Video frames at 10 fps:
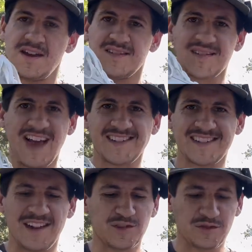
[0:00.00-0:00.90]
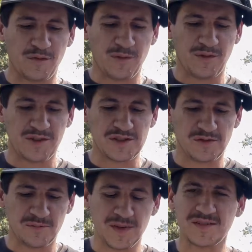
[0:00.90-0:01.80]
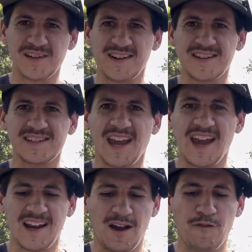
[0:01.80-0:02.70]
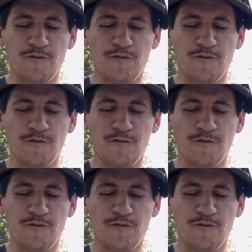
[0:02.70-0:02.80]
Zach Sales from Official Military Skate